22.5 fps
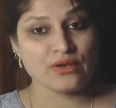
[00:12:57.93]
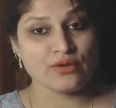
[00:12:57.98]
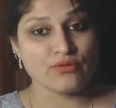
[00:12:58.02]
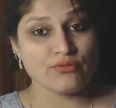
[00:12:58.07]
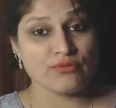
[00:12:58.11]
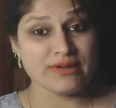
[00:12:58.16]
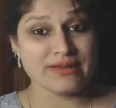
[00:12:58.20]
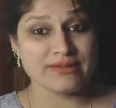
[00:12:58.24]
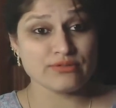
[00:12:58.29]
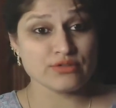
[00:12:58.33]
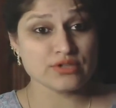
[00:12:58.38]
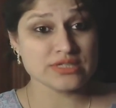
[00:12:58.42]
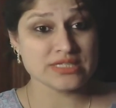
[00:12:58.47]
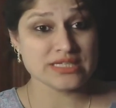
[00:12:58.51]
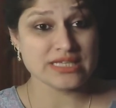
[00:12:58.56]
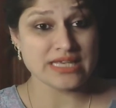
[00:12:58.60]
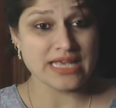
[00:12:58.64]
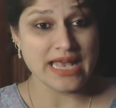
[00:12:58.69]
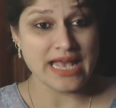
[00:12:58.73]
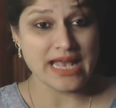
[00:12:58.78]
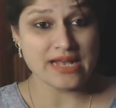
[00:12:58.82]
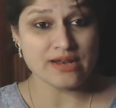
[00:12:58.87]
Why was he
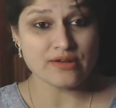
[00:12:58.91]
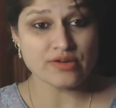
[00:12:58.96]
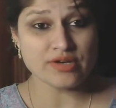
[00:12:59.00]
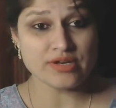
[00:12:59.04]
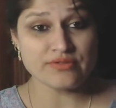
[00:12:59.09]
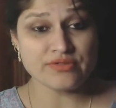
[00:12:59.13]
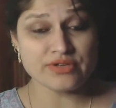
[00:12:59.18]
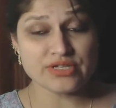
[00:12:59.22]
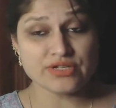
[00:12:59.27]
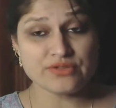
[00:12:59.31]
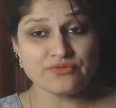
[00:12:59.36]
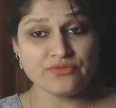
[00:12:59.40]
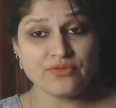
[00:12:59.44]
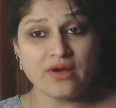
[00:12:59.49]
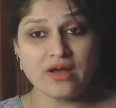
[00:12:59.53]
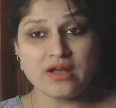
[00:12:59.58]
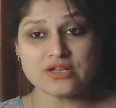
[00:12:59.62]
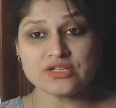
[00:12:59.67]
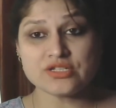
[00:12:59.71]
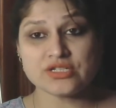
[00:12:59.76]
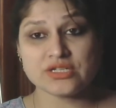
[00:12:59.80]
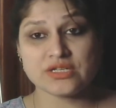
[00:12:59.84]
angry with
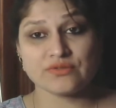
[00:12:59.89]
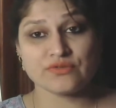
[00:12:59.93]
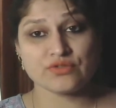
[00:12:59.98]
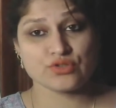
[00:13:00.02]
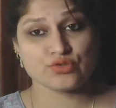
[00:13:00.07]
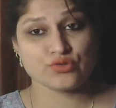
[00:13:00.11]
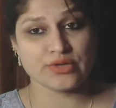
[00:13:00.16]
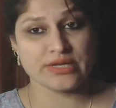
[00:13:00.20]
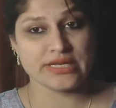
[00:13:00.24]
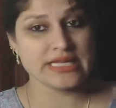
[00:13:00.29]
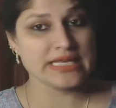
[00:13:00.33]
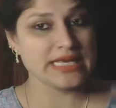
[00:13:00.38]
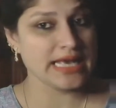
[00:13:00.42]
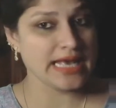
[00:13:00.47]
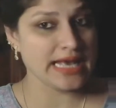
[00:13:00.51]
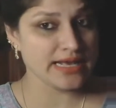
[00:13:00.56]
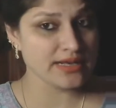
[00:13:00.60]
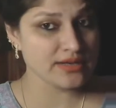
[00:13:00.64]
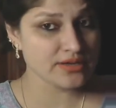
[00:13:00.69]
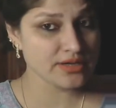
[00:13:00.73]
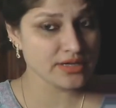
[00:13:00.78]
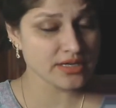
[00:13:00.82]
Defarge? He was really
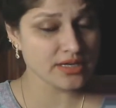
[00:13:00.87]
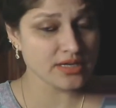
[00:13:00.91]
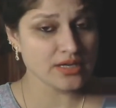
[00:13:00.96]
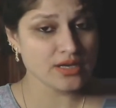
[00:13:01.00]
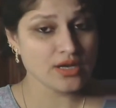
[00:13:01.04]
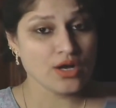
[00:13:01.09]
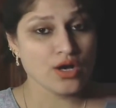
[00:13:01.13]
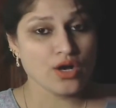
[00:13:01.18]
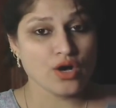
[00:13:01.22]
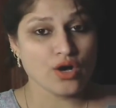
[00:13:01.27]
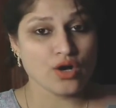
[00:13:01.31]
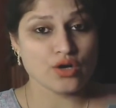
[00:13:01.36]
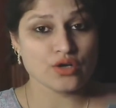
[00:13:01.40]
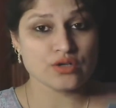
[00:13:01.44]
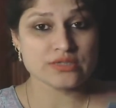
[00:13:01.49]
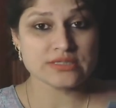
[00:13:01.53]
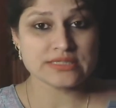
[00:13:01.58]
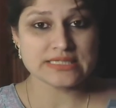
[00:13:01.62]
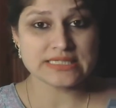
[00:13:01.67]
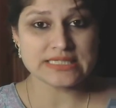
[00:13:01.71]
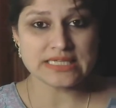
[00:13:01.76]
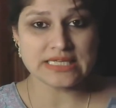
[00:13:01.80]
angry on
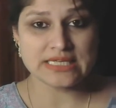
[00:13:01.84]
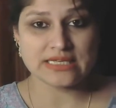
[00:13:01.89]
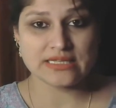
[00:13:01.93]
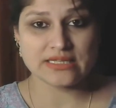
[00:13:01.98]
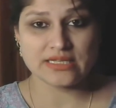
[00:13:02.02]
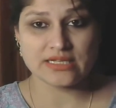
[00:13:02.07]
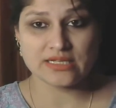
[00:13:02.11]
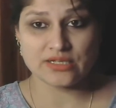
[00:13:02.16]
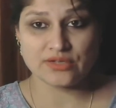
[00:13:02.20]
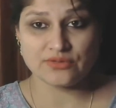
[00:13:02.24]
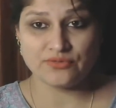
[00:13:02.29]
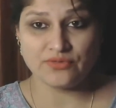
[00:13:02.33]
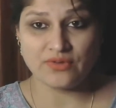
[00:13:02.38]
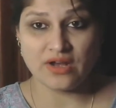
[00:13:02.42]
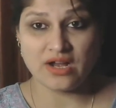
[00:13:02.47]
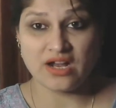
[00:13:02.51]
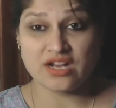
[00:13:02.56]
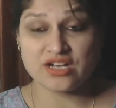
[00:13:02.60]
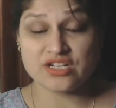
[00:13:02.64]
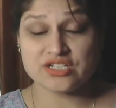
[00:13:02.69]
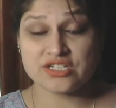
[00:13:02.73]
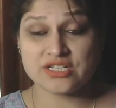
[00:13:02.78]
seeing that
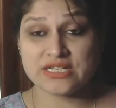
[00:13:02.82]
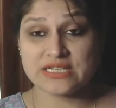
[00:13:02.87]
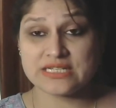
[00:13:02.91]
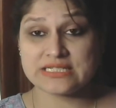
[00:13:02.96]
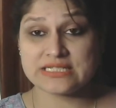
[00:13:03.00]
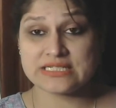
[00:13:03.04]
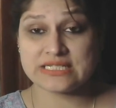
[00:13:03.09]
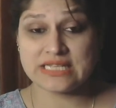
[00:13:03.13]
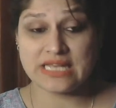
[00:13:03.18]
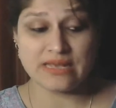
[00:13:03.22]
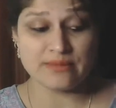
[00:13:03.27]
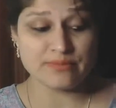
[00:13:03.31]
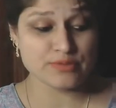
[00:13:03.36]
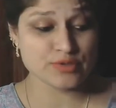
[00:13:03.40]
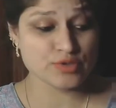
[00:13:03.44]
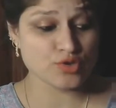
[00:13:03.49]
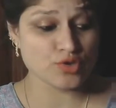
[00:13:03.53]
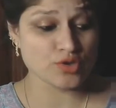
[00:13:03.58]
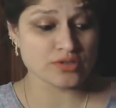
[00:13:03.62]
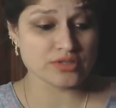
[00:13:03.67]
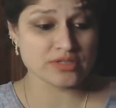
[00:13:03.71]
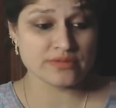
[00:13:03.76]
Defarge has kept
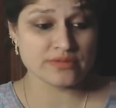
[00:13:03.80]
Dr.